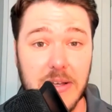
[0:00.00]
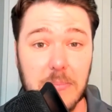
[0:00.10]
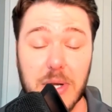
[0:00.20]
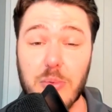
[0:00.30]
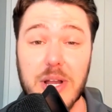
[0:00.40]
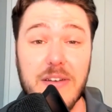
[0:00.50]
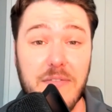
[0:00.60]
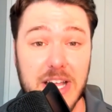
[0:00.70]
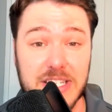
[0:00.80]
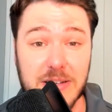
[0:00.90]
But he
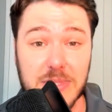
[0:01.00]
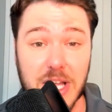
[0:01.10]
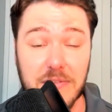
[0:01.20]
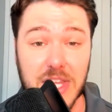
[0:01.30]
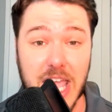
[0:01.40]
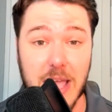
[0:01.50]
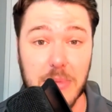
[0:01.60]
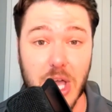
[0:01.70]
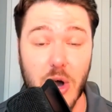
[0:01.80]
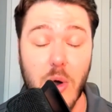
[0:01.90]
reinvented himself in the
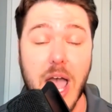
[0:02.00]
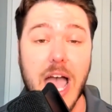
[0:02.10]
KBO